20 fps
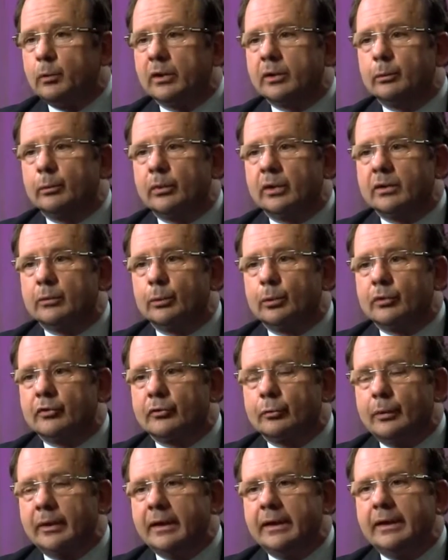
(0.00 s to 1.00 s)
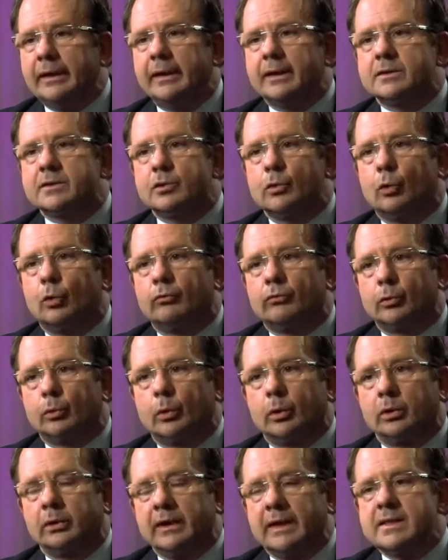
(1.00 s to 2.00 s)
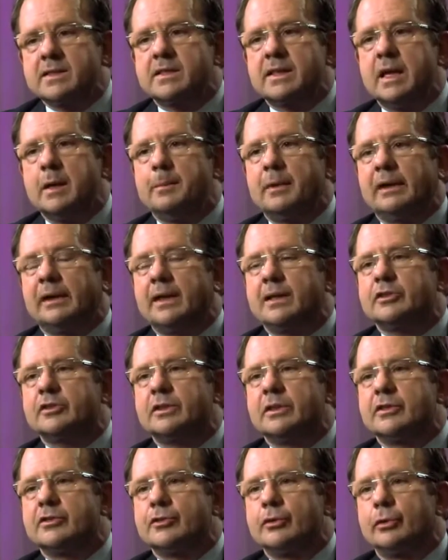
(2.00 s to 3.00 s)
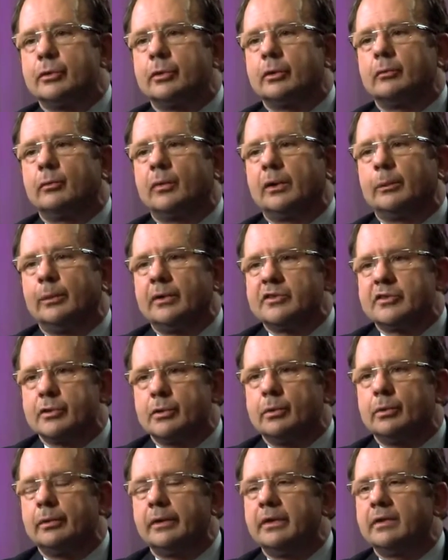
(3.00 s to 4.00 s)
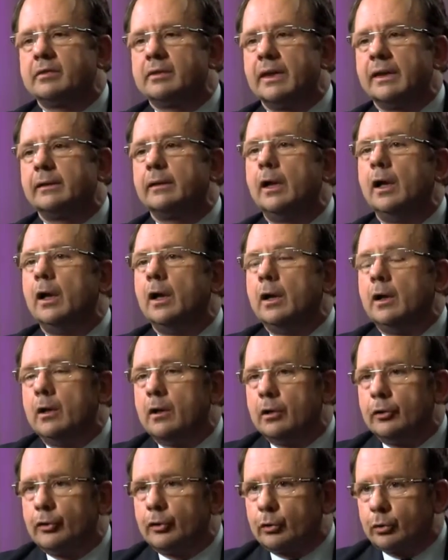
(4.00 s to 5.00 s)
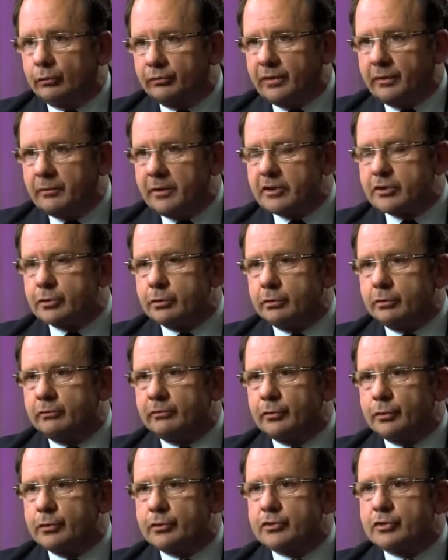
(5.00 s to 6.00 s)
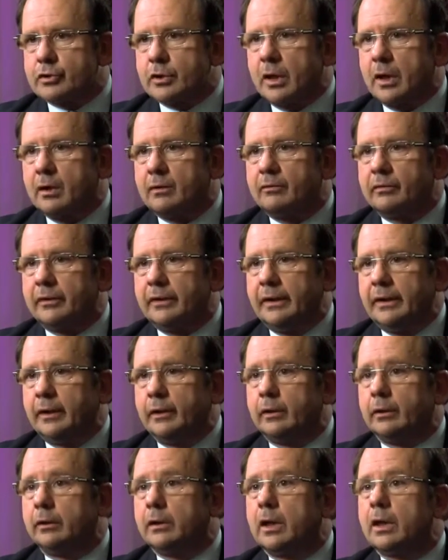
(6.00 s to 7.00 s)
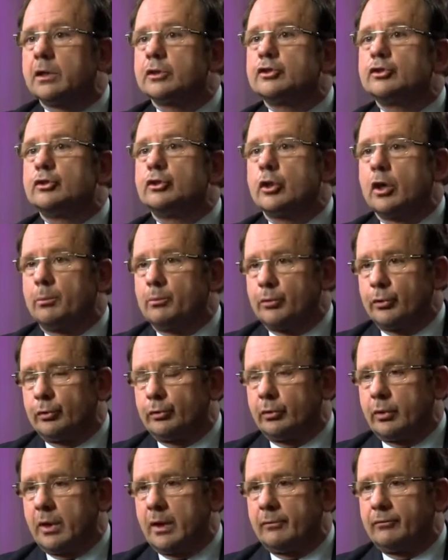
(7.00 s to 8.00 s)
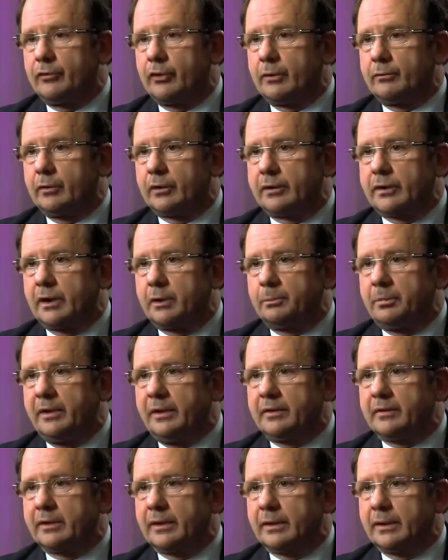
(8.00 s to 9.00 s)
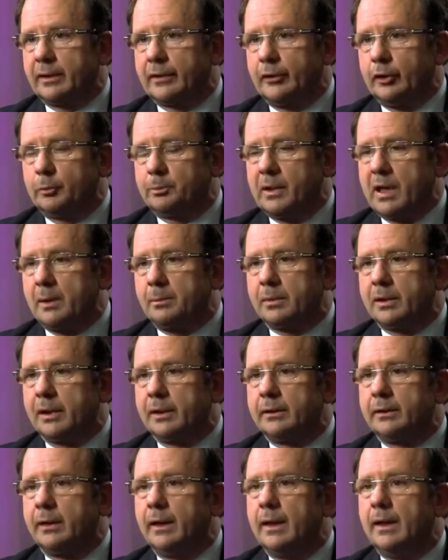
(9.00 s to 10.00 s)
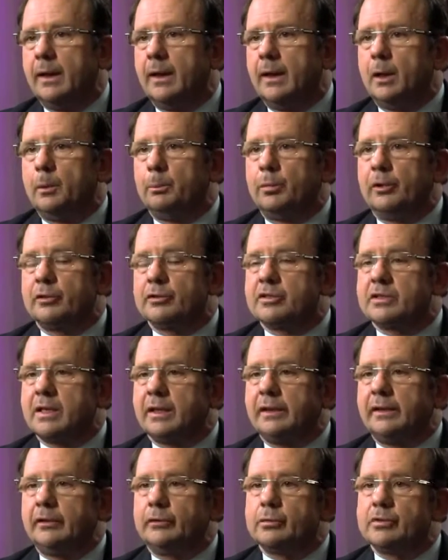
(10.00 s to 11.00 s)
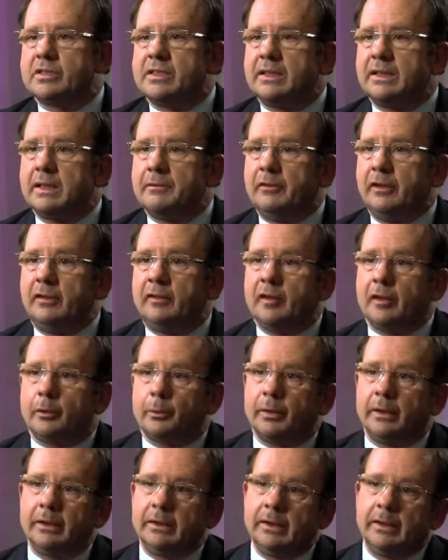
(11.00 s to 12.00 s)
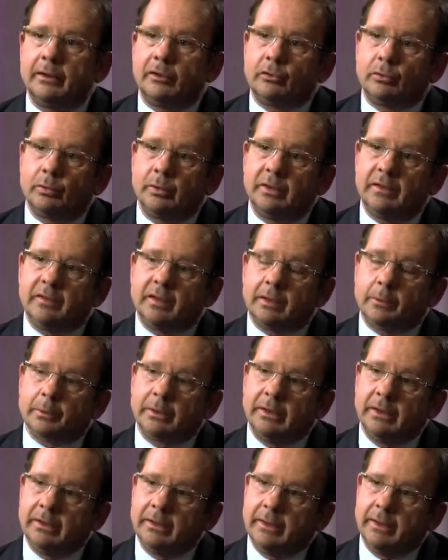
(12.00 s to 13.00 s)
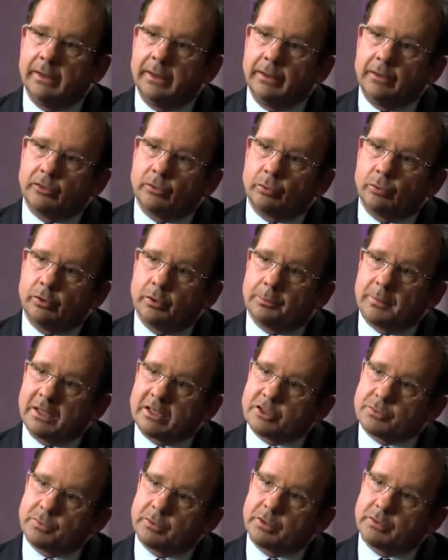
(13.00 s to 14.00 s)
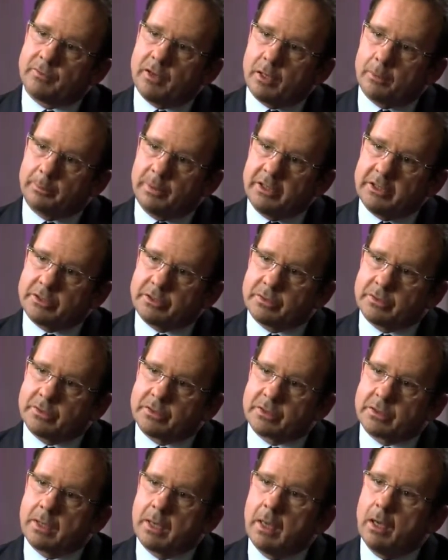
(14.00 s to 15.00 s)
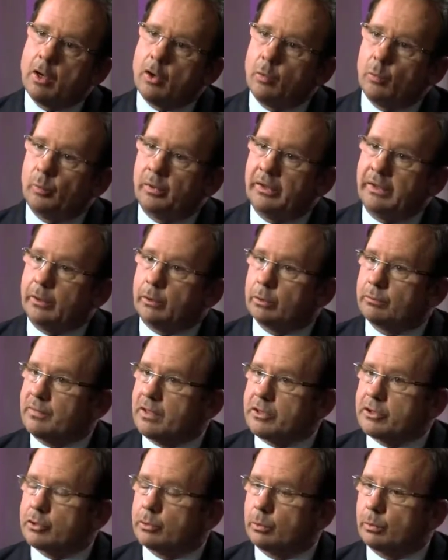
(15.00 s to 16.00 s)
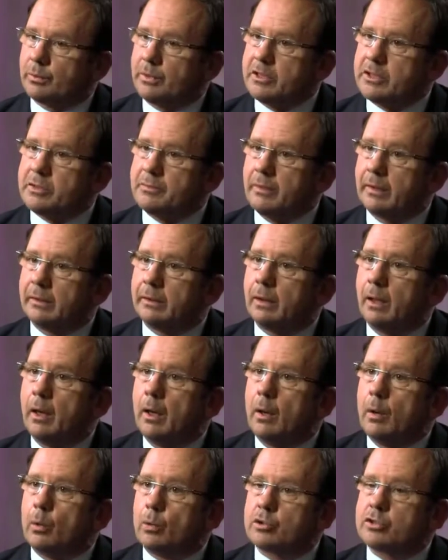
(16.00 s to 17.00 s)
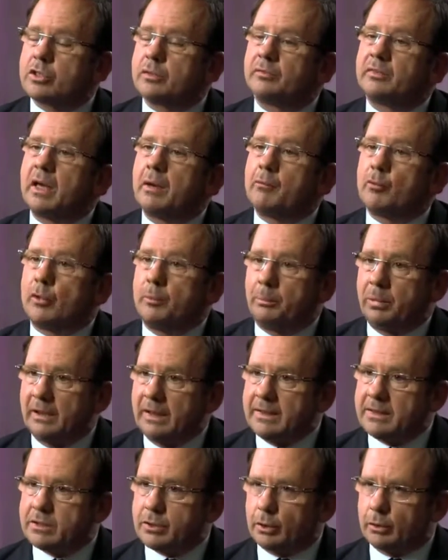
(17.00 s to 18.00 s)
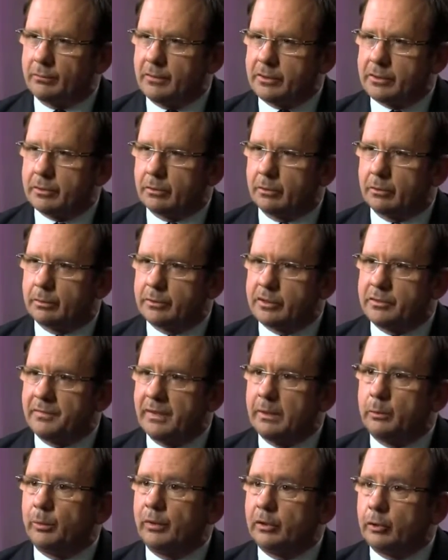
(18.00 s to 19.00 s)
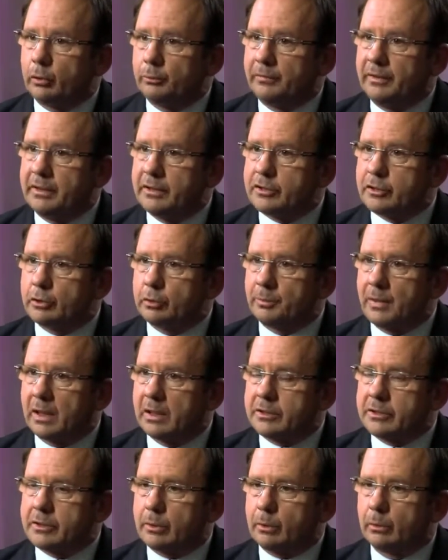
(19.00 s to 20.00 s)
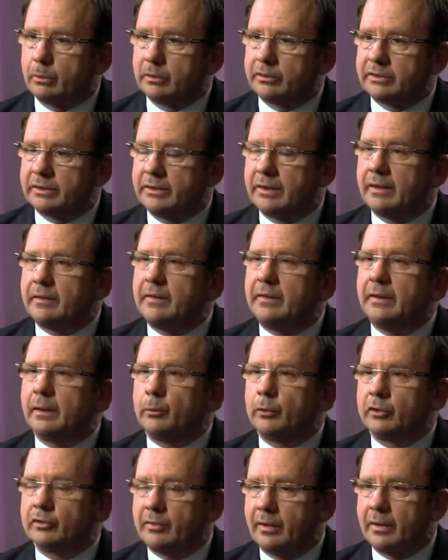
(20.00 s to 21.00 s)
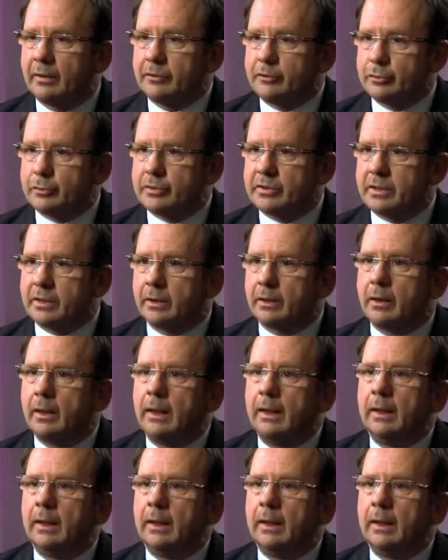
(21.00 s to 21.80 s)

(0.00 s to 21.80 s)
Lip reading: What was really as overall landscape at ASH this year, what we saw is that the confirmation first of the large number of novel therapies that are in the pipeline, but starting to see them integrated into the management of our patients with a conventional regimen, or sometimes replace the conventional regimen with combination of biologicals. And I think that was very interesting.